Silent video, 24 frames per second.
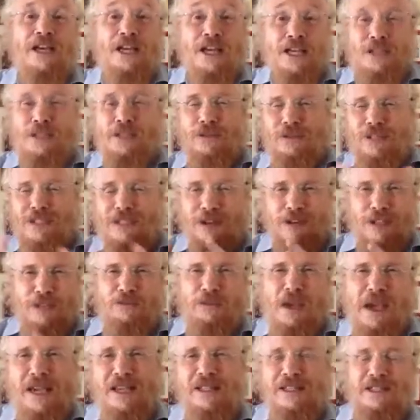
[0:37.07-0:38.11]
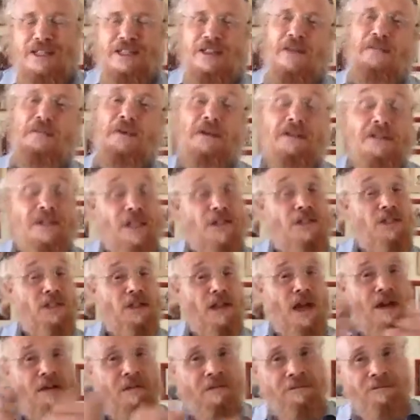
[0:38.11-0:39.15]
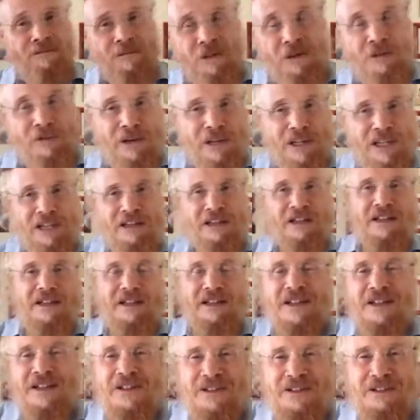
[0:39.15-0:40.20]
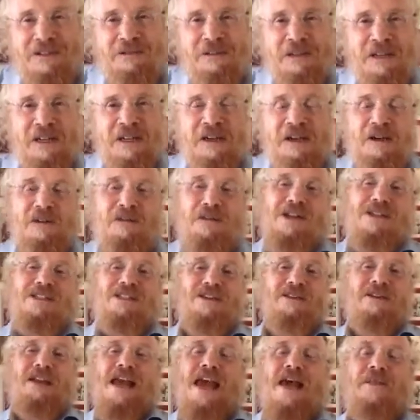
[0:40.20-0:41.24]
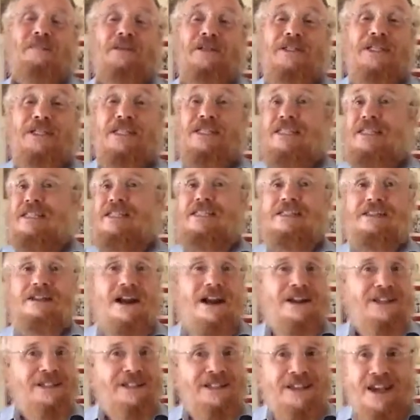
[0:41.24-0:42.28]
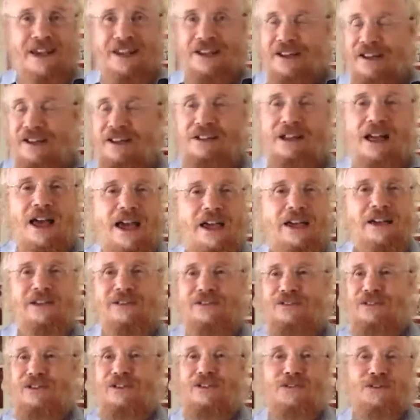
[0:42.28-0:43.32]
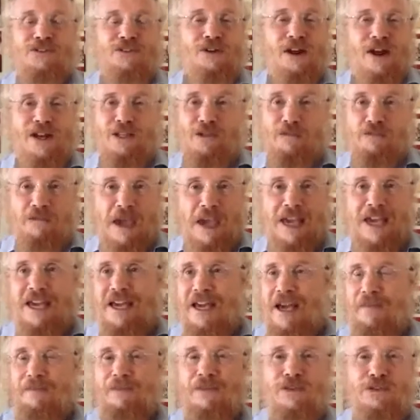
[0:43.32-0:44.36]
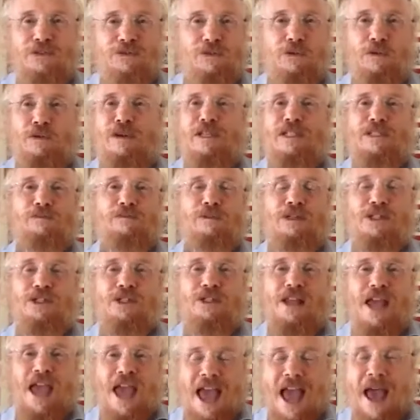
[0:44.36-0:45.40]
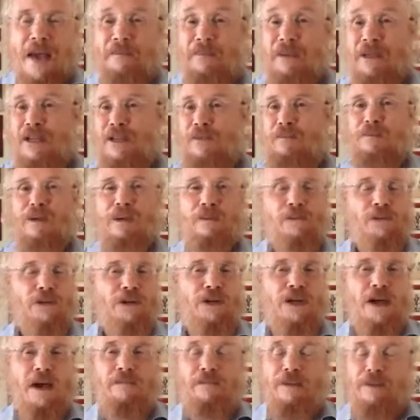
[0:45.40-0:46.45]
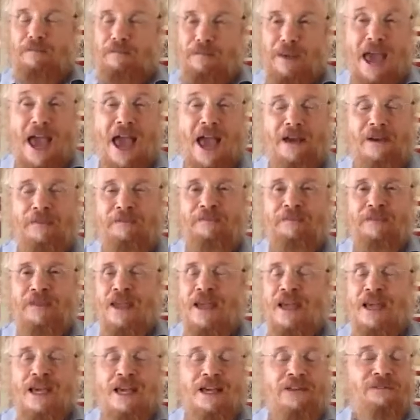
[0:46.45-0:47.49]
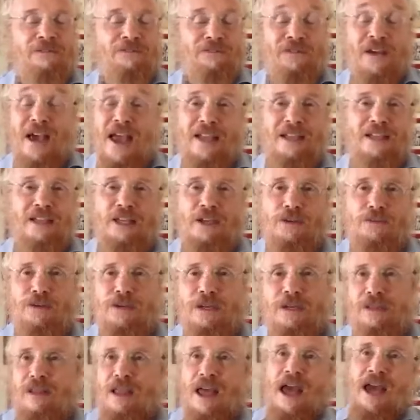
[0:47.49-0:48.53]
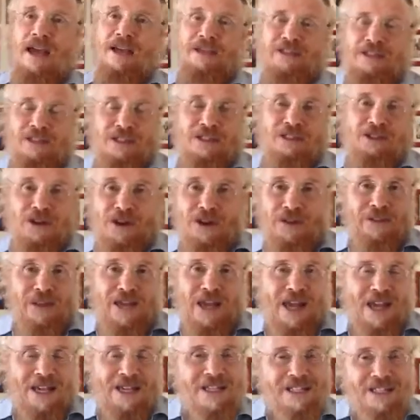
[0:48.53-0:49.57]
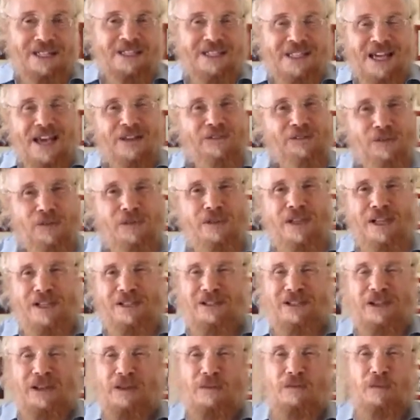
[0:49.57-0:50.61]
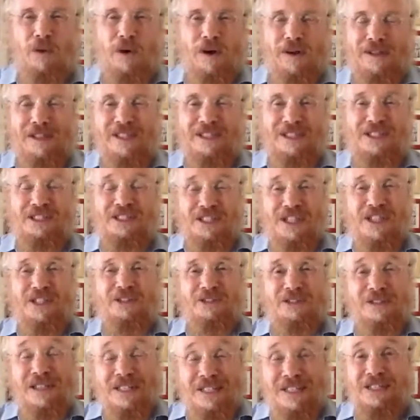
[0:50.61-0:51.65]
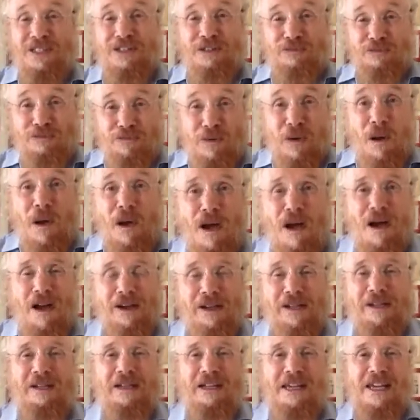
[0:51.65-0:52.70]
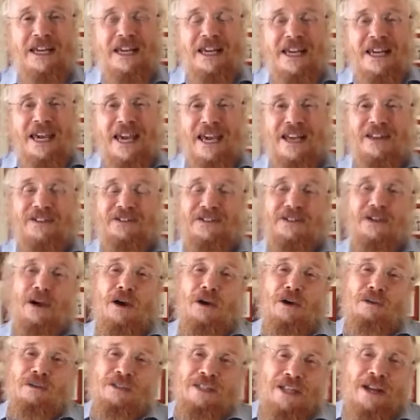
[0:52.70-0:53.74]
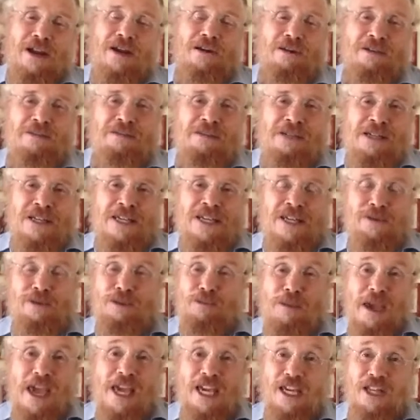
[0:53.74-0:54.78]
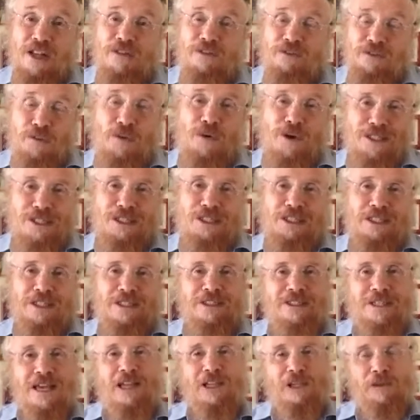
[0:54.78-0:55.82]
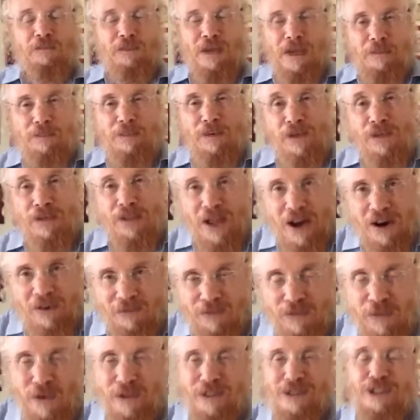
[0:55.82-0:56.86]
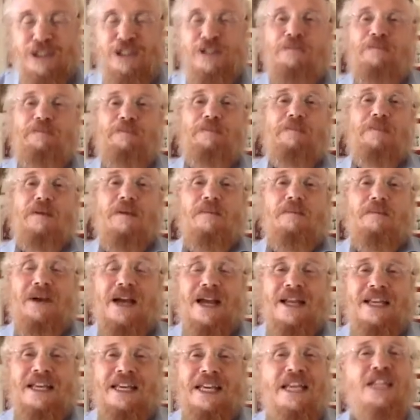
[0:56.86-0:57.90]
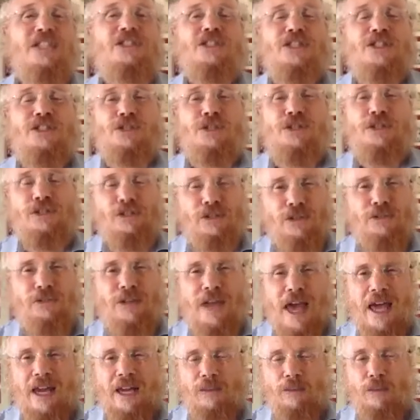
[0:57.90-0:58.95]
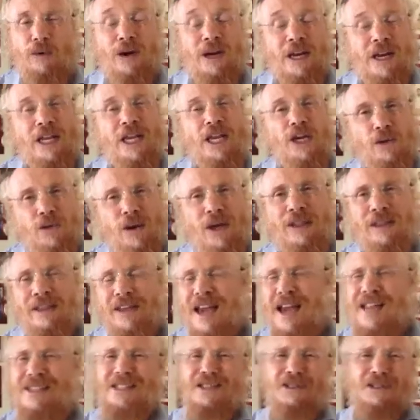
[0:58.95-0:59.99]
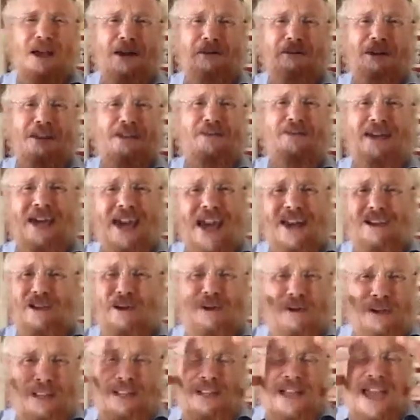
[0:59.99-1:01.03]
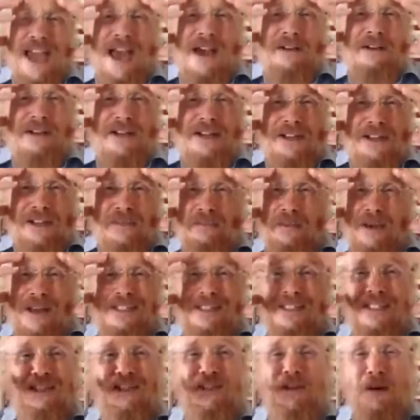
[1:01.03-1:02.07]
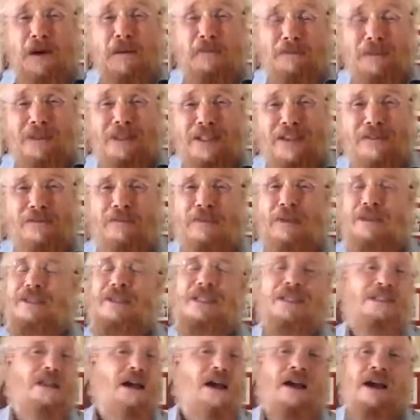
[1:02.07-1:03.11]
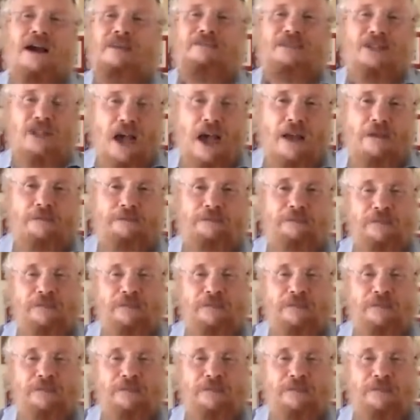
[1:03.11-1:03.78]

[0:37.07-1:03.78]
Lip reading: And so he starts making this stuff up and goes, you're really good at this. Well, so what happens is he starts getting clients and he starts making up these stories of what's going to happen, and people are coming back. And finally he realized, that he just can't do this anymore. This is wrong. And so, he was making a fortune telling people their fortune, but he just couldn't do that anymore. And he quit. And the guy says, oh, well, you can't quit now. The boss says, you're unbelievable. He says, no, I'm done.